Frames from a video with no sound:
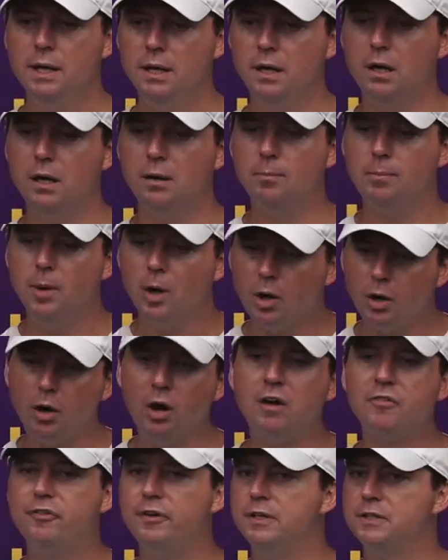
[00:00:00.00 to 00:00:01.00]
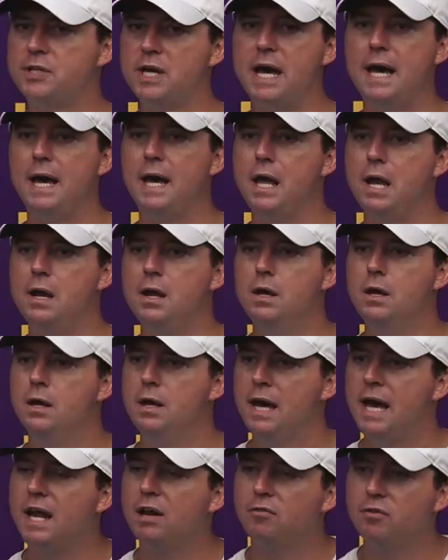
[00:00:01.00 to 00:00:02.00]
our offense had
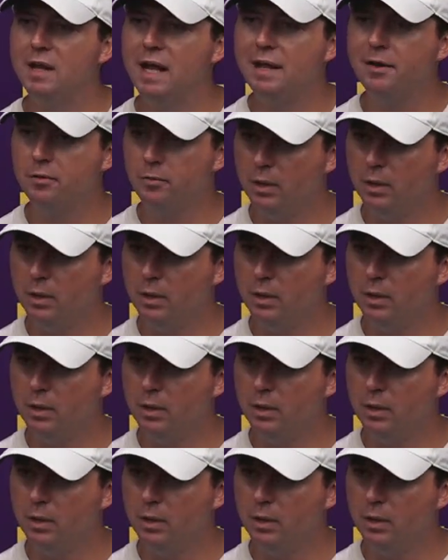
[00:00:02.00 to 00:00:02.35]
a lot